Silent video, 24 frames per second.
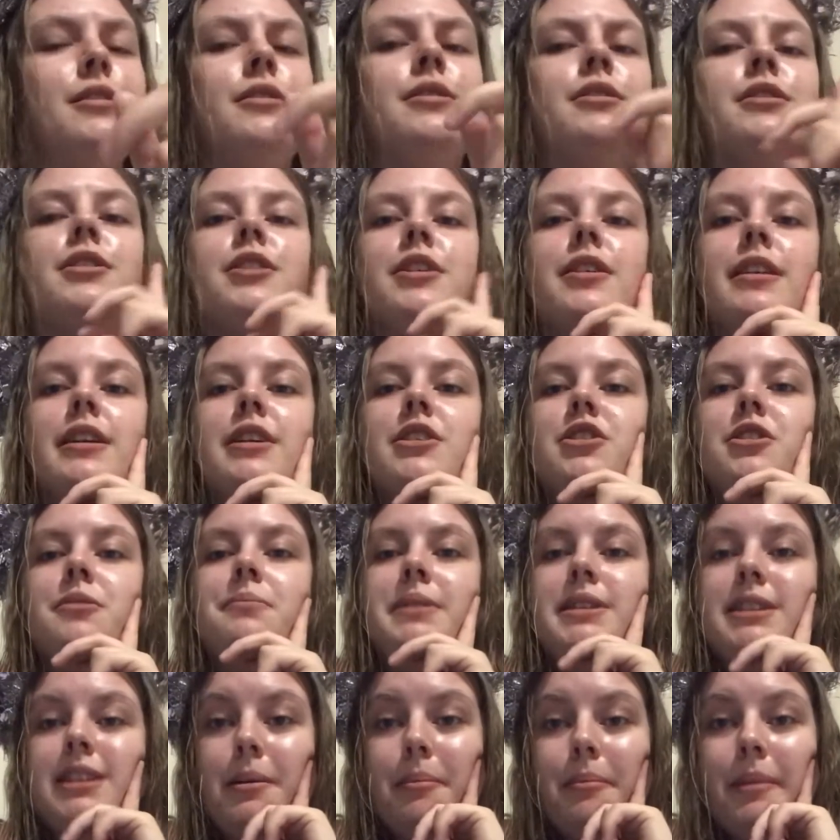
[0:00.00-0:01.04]
Good, it should be
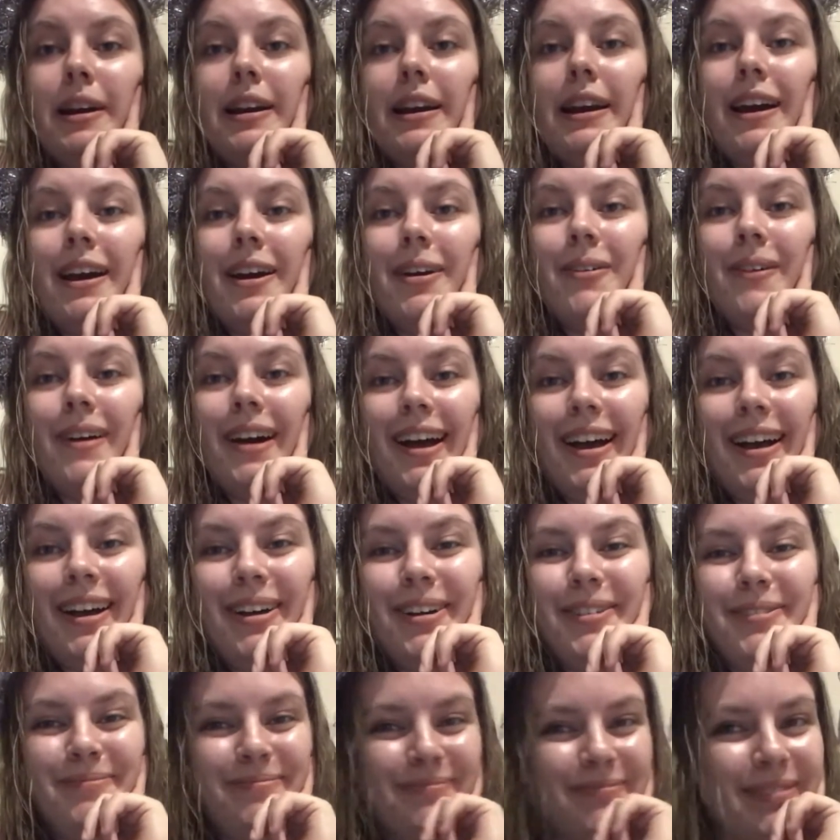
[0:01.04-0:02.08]
done by now.
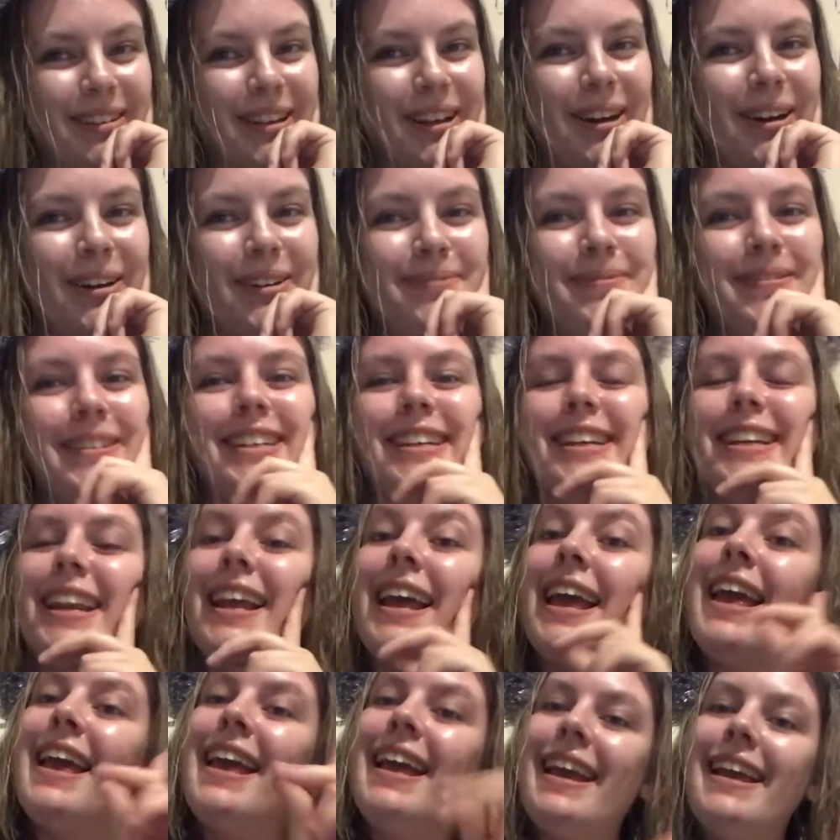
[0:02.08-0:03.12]
Comment,
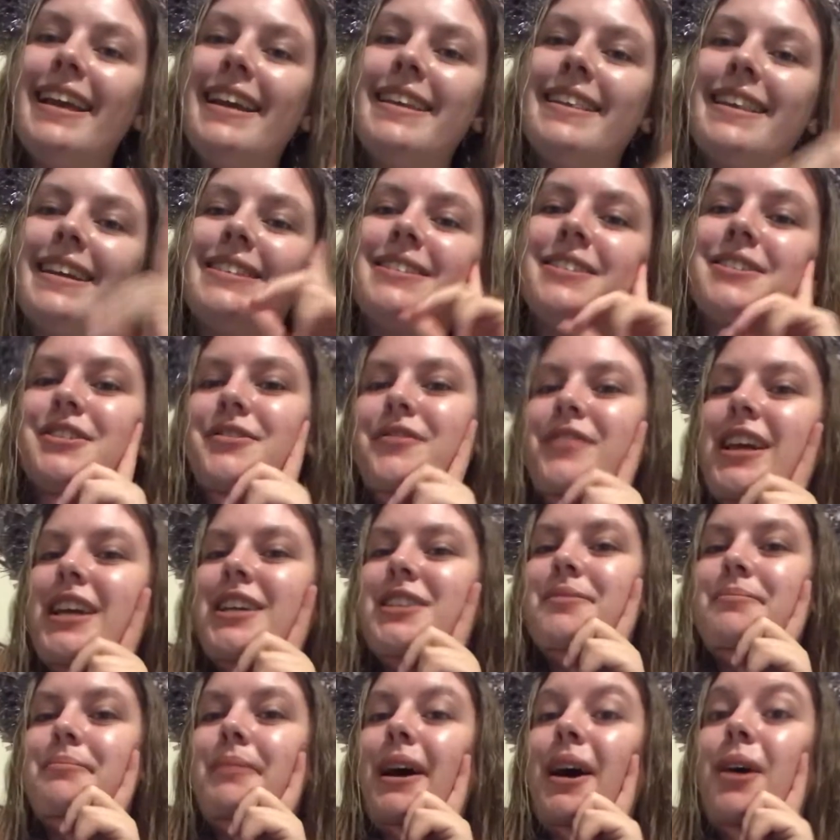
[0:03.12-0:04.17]
hit that
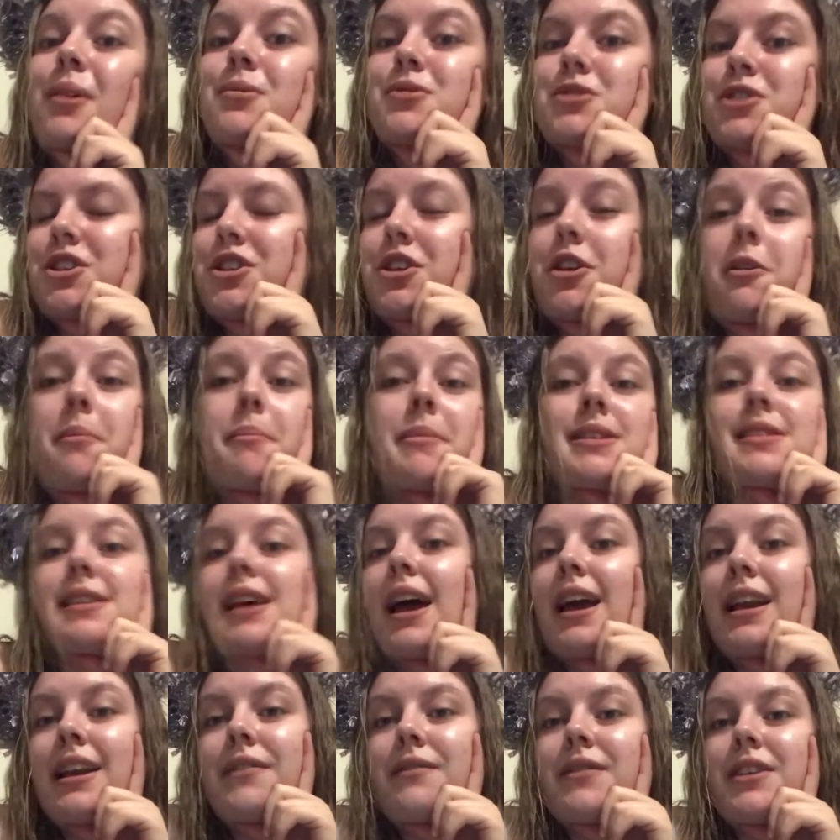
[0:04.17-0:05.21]
notification bell so you don't miss
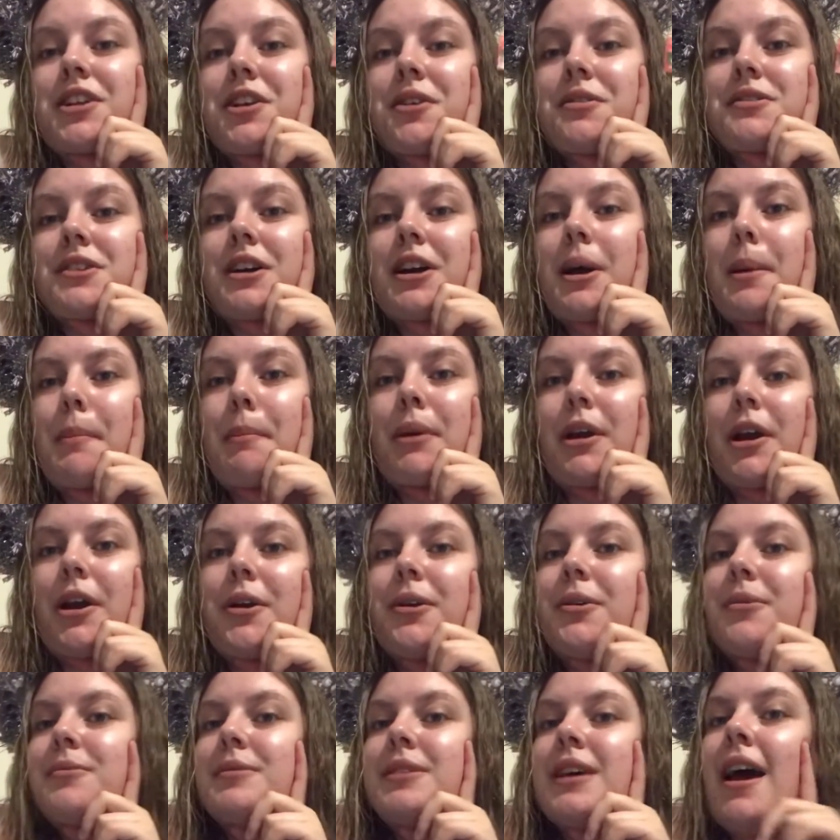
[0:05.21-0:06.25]
any videos I
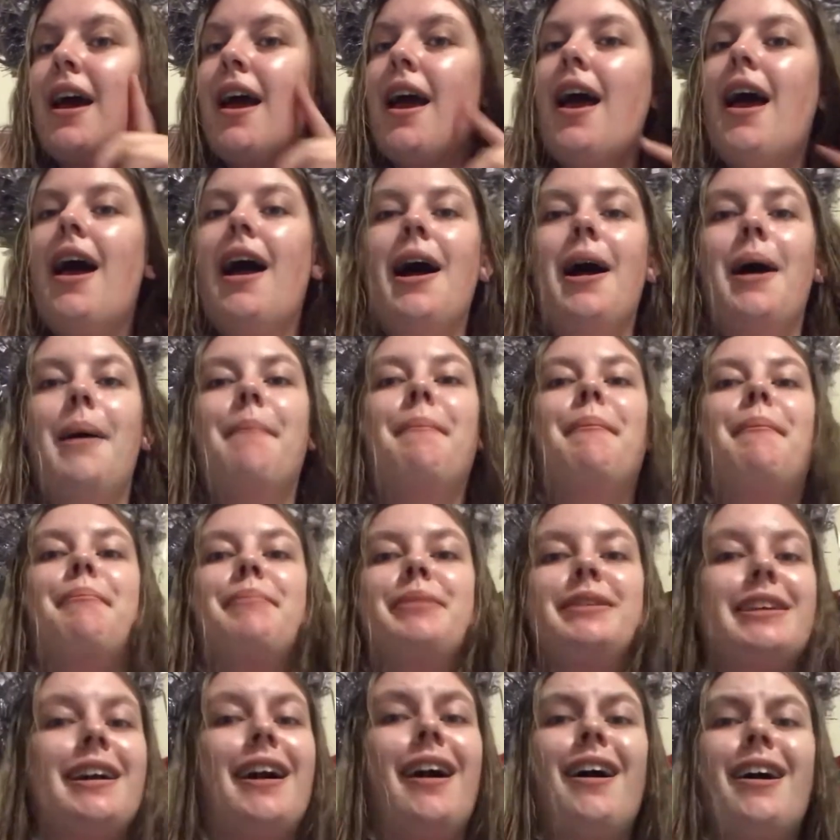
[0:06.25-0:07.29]
upload. But
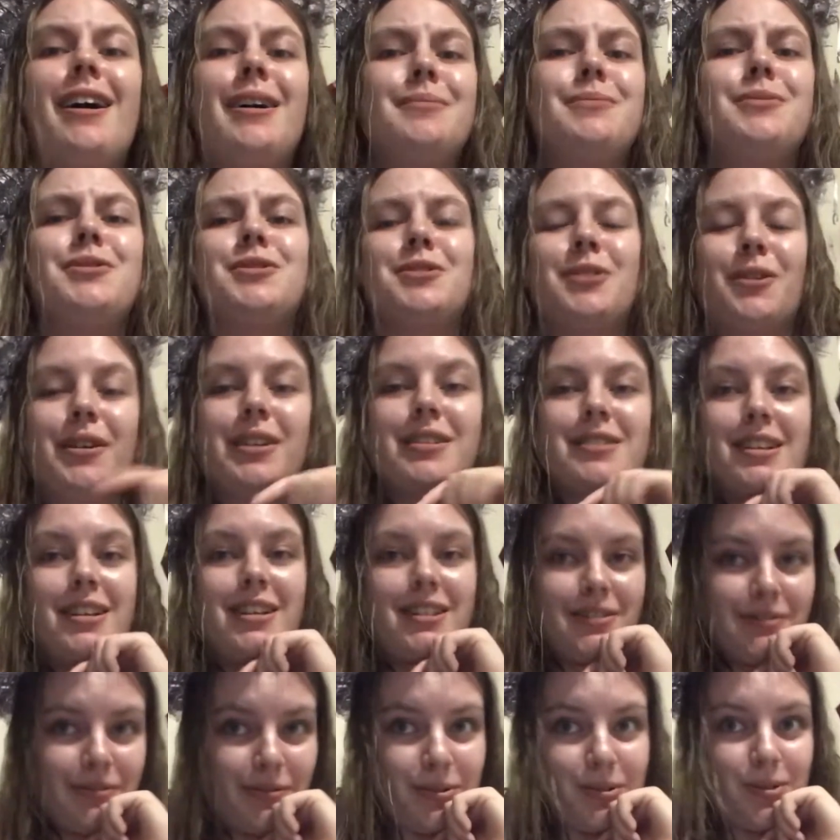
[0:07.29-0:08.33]
yeah, I'm so
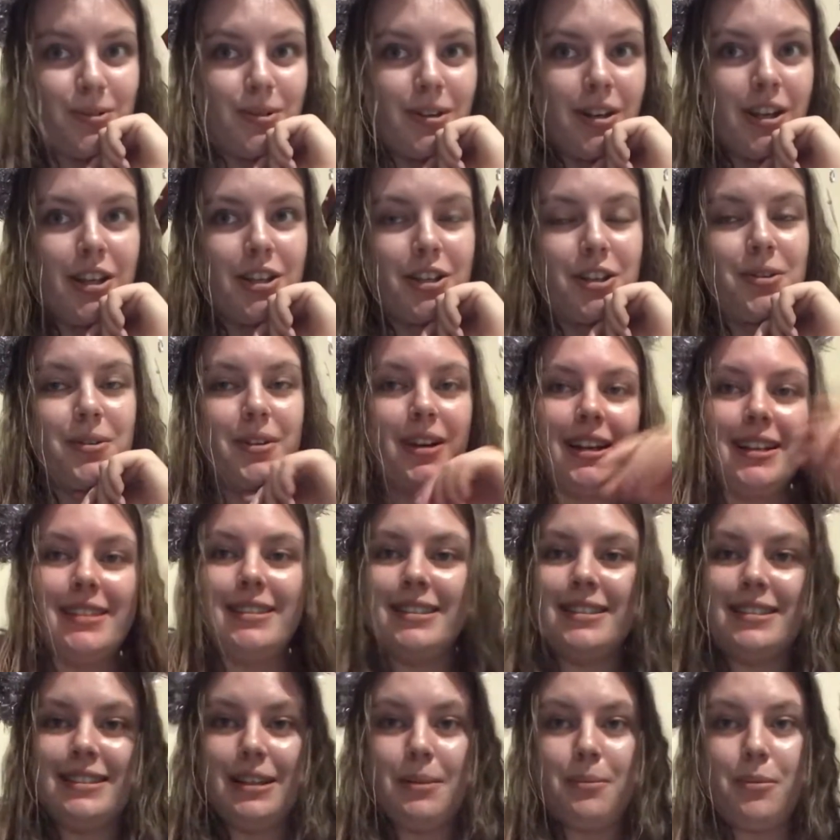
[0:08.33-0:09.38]
excited for you guys to
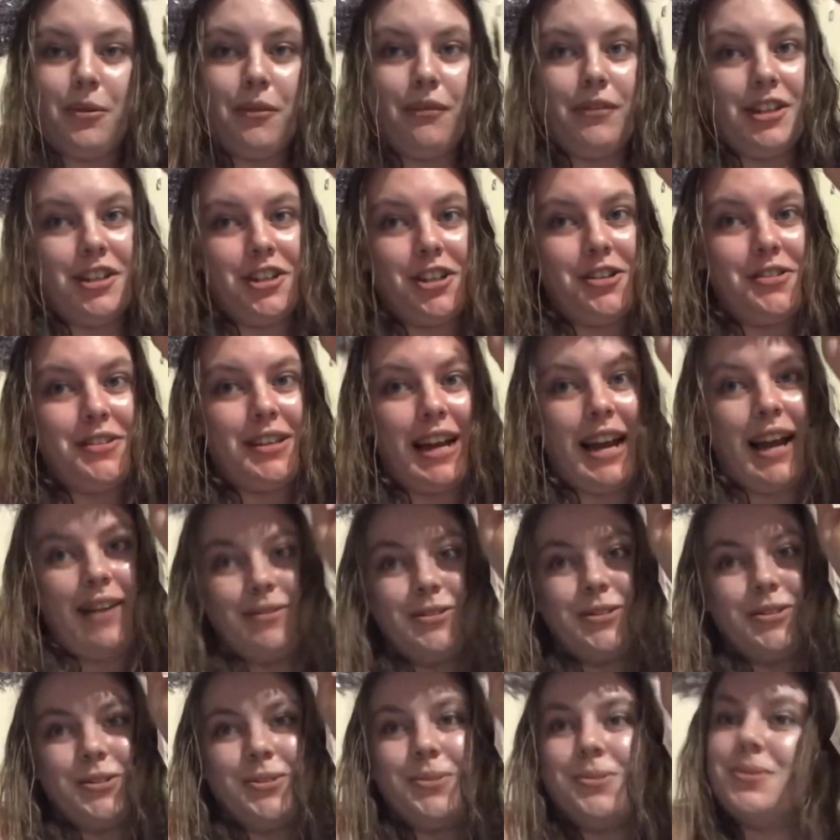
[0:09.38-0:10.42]
see what videos I have in
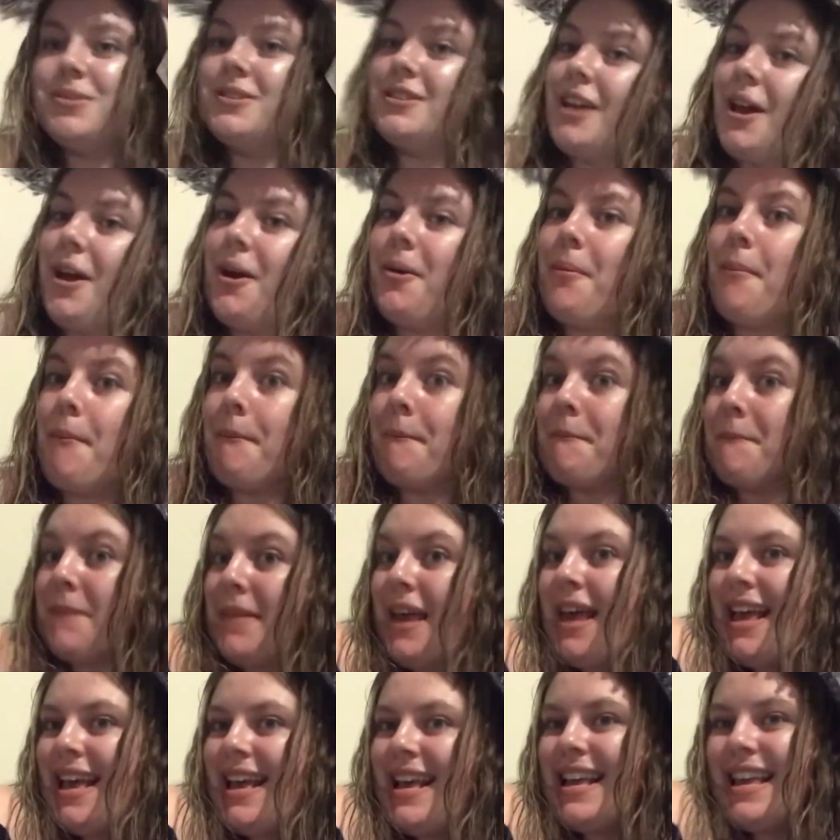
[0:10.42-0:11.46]
store. So
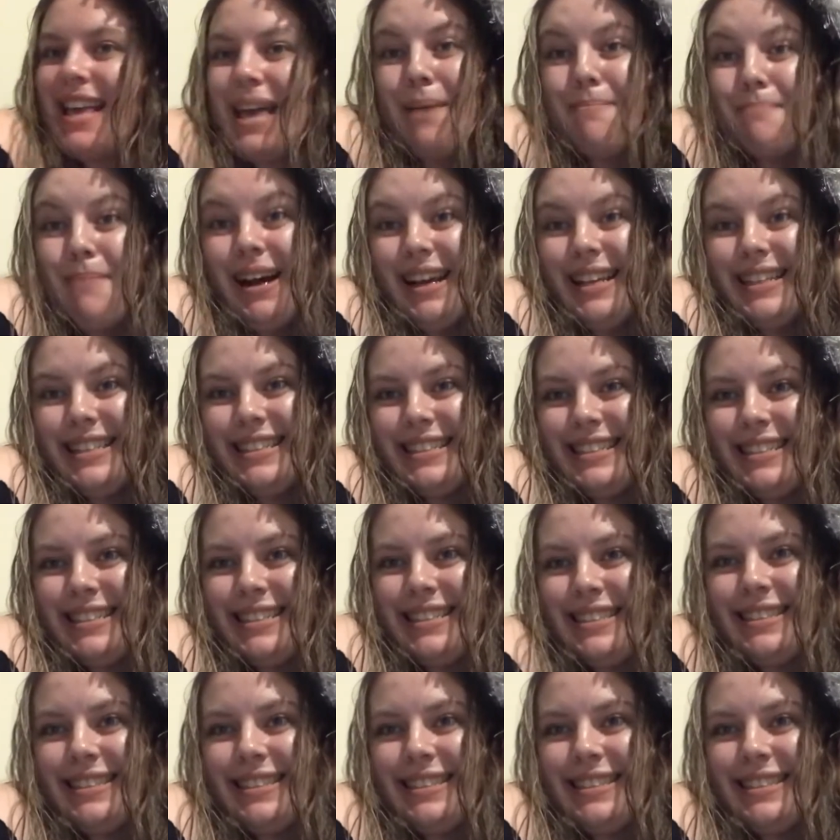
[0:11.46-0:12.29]
yeah, bye.